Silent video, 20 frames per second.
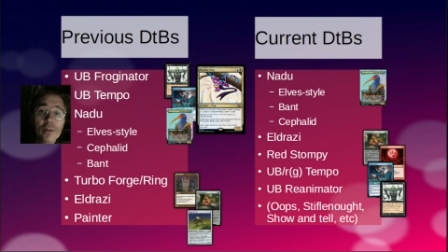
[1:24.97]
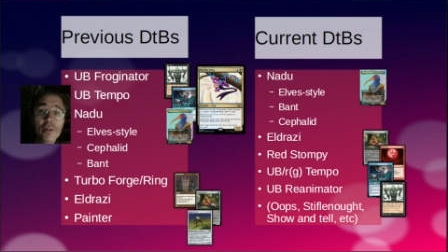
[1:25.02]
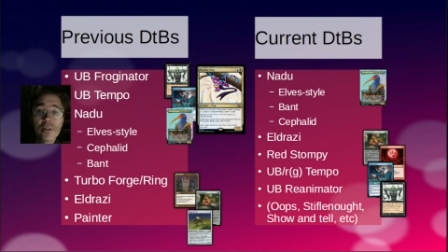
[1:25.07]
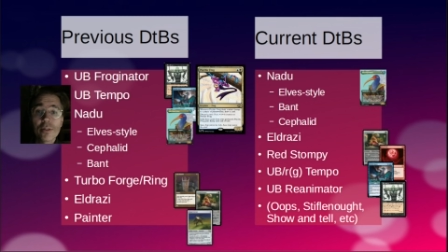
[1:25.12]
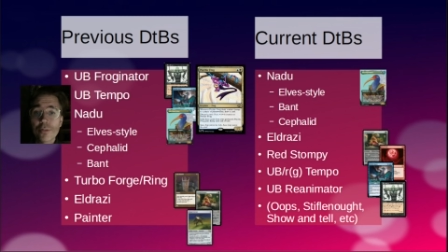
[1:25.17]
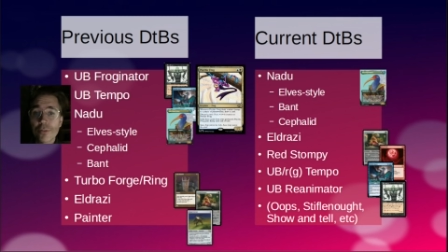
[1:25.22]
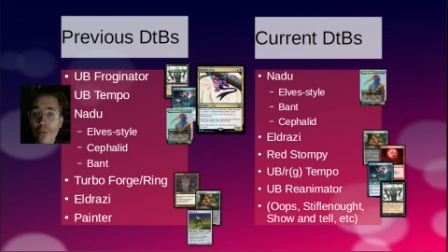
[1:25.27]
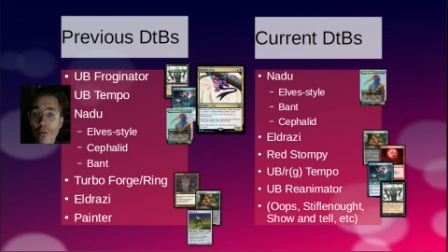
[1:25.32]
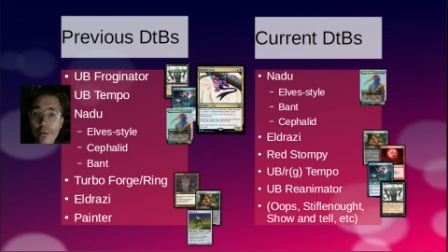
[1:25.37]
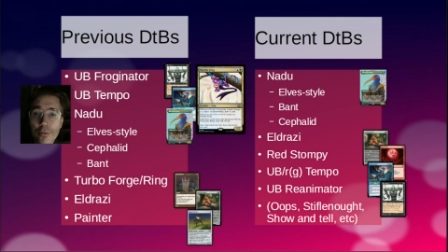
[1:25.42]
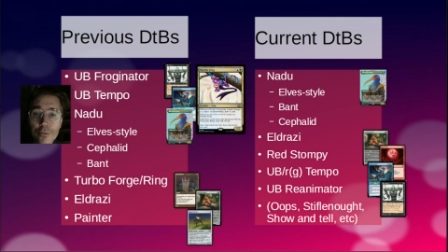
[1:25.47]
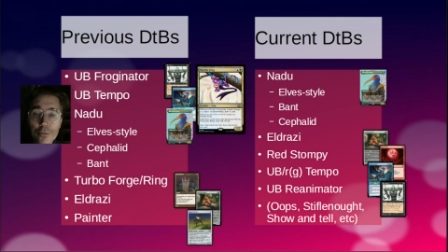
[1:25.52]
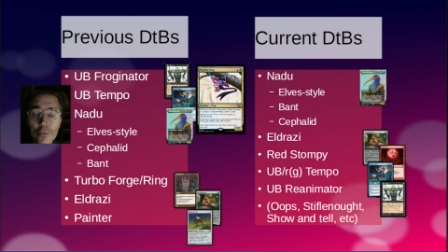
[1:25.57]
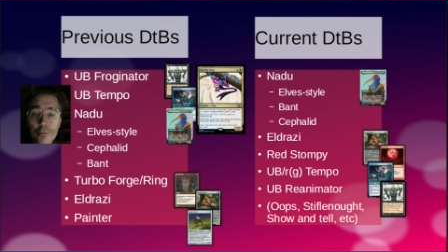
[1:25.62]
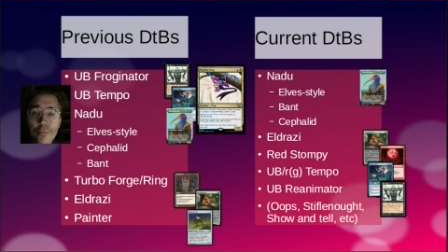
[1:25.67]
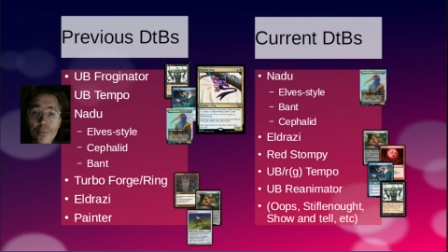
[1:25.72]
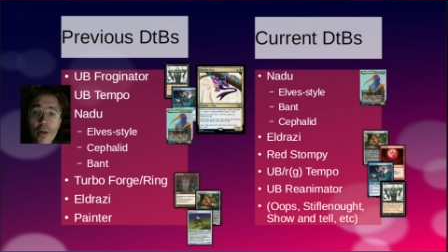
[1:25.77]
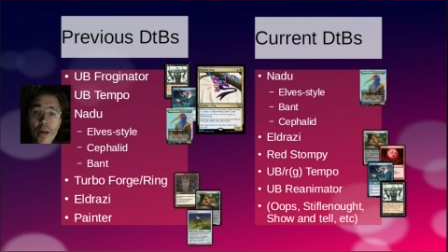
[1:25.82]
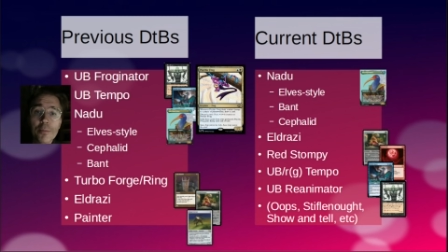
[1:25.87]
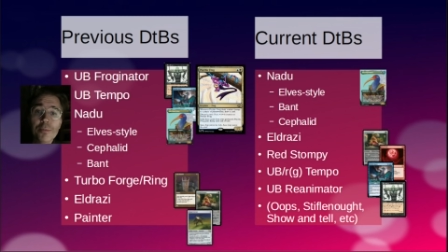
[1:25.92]

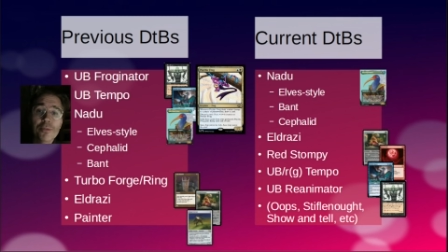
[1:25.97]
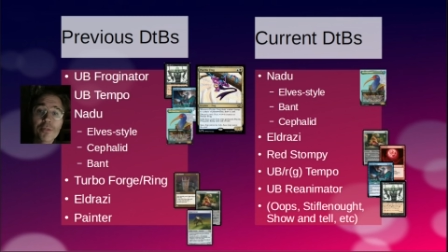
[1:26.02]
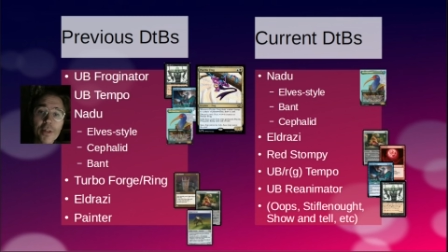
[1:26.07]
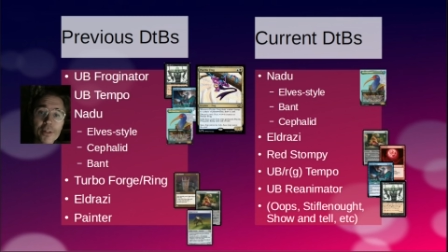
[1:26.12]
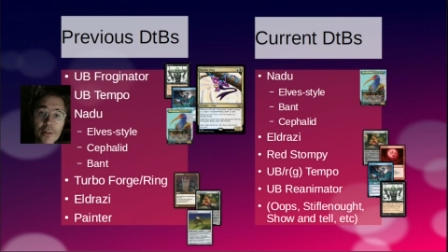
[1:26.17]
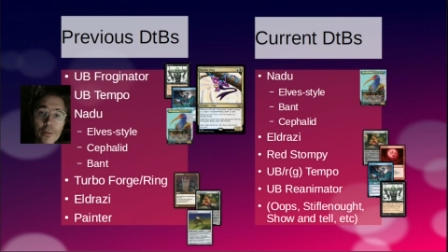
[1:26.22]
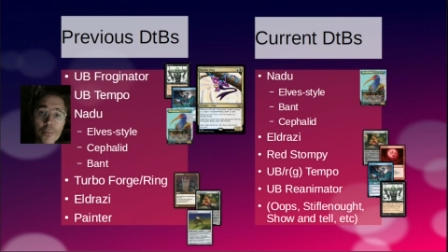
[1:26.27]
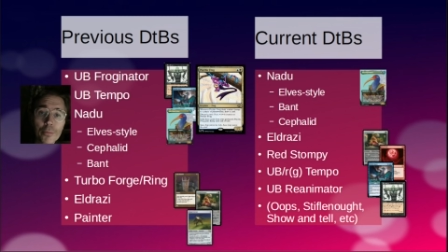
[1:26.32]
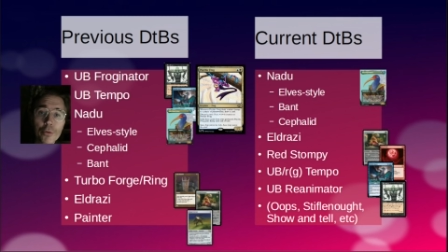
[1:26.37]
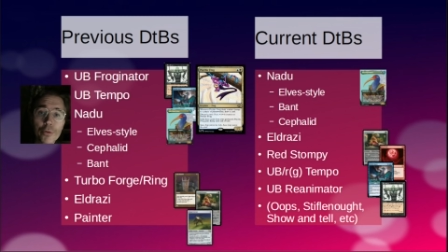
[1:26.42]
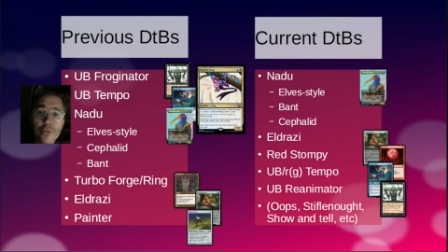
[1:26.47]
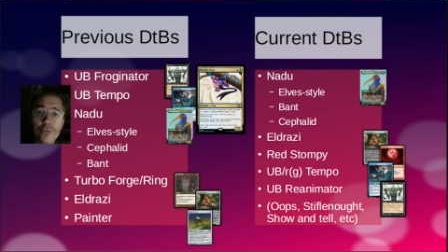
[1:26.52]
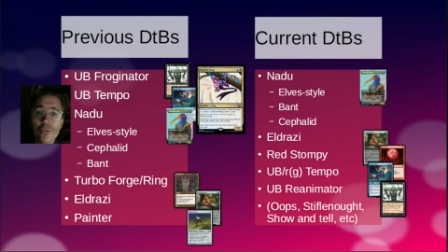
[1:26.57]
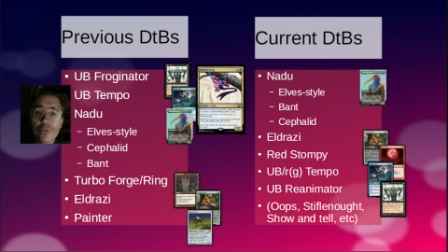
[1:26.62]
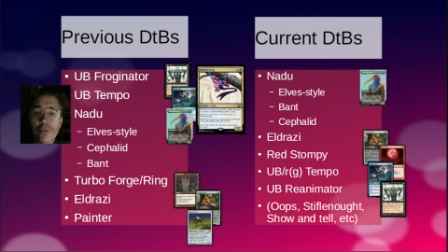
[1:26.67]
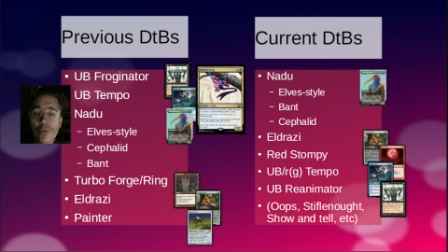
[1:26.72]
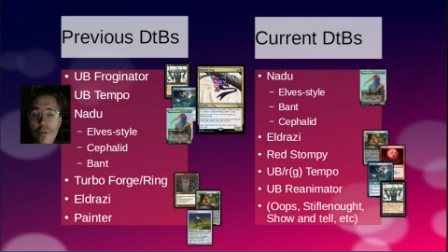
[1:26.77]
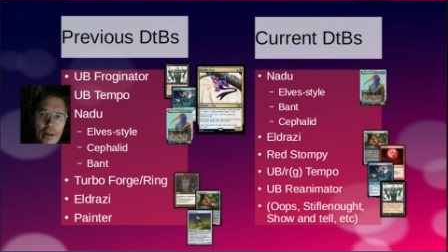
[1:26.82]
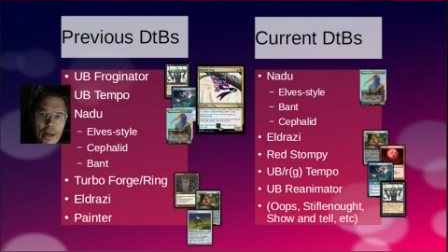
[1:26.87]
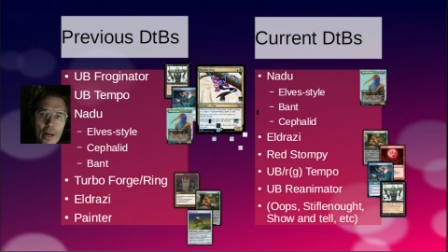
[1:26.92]
Solitude, perhaps, Fatal Push.
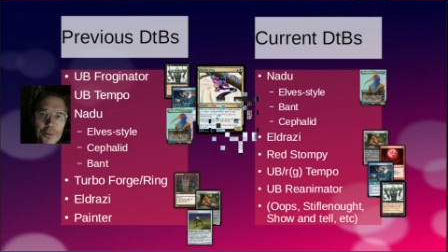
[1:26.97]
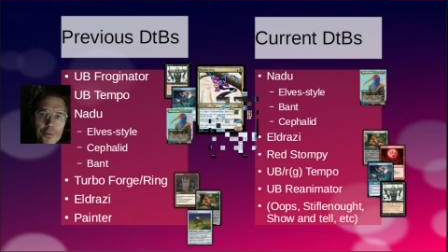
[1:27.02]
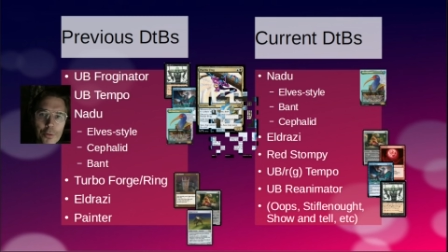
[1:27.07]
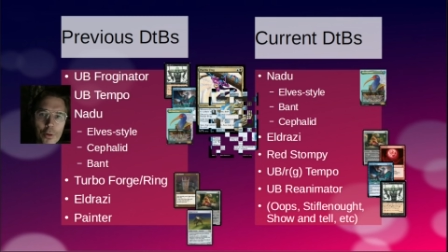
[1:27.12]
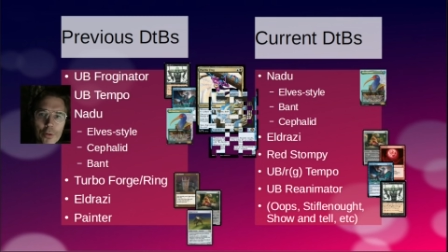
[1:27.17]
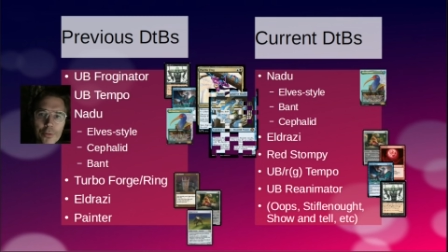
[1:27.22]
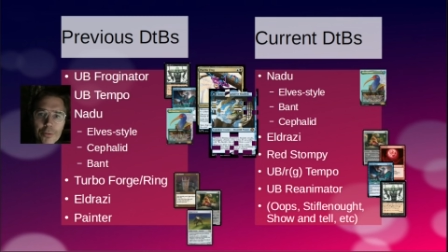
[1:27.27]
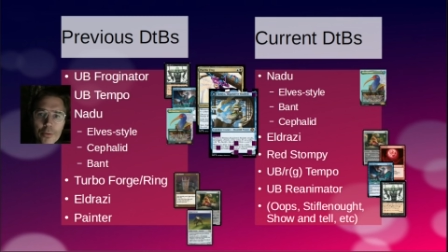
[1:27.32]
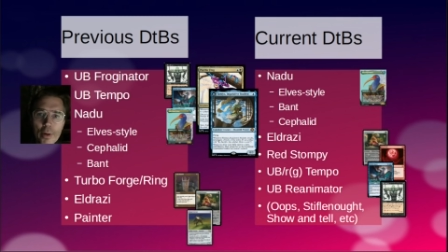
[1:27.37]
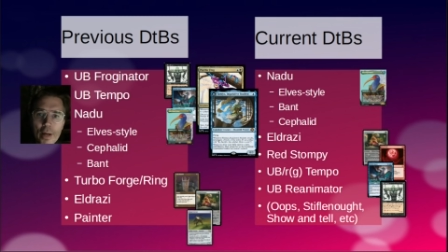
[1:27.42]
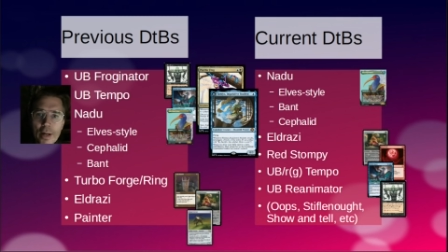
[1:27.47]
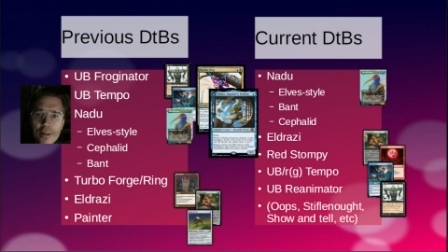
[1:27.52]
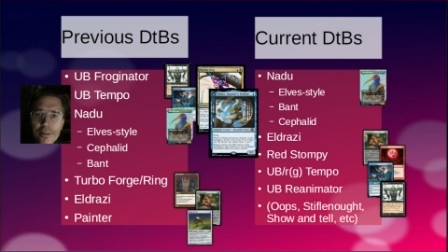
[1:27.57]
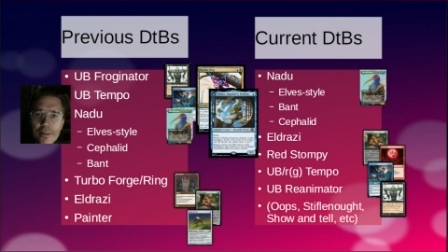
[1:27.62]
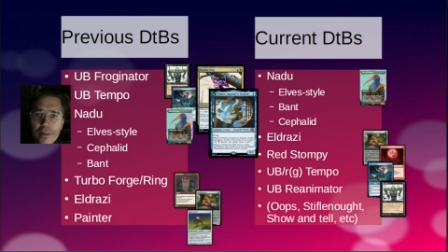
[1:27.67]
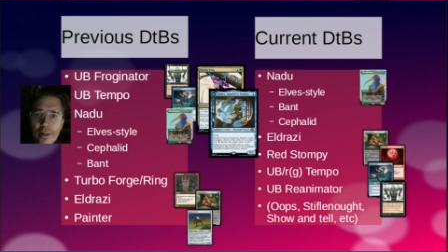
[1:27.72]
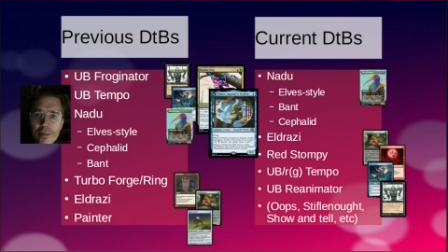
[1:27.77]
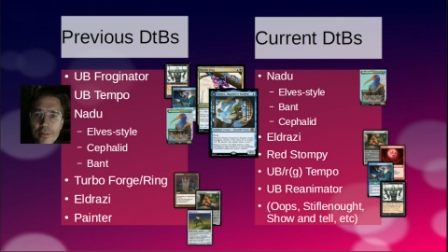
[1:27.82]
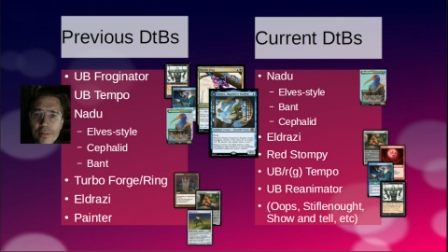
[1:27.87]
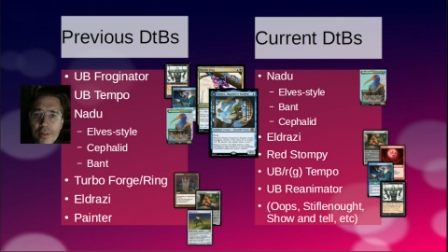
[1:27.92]
And you also had
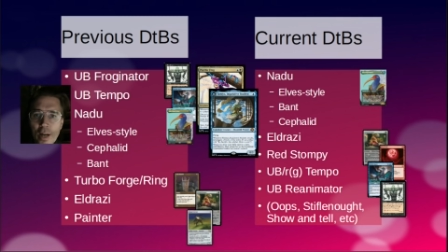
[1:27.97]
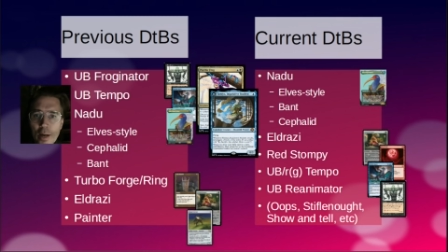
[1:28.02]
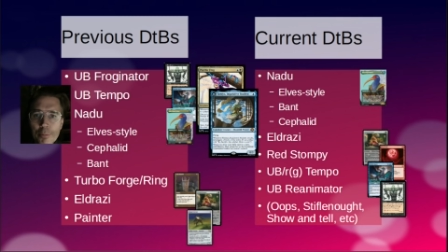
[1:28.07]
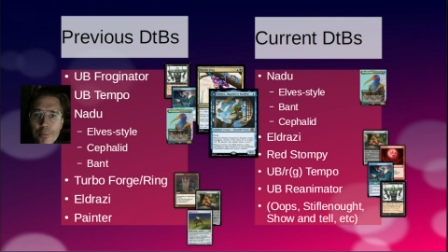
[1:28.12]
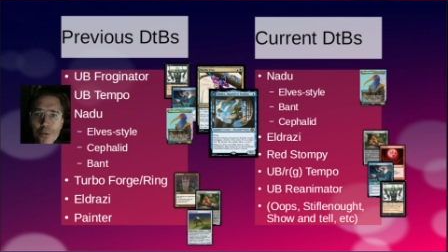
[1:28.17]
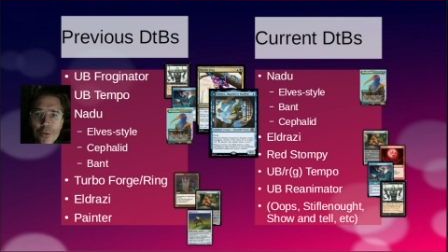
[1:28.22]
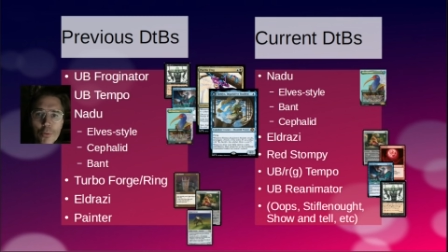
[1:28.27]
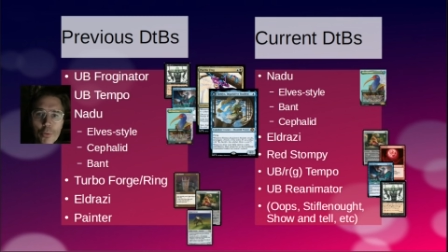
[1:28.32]
Tamiyo,